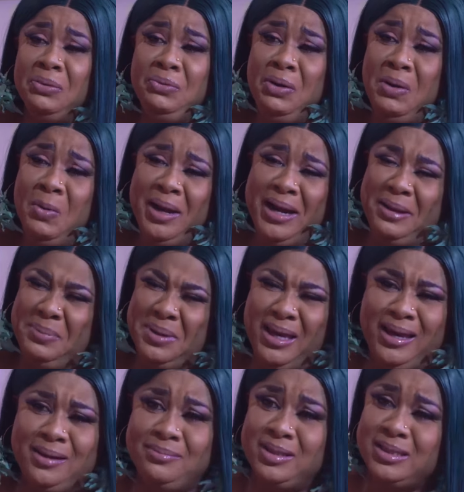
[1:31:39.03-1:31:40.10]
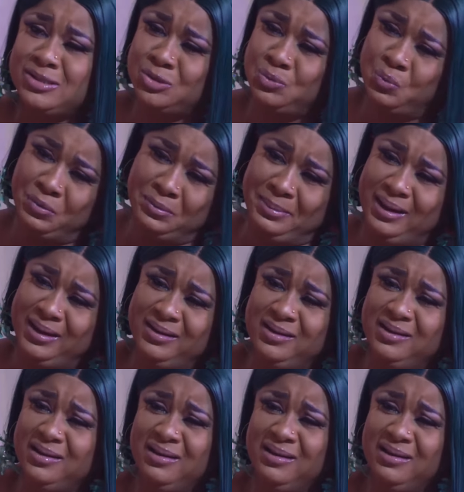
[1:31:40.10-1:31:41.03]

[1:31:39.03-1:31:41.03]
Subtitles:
don't know when I became this woman.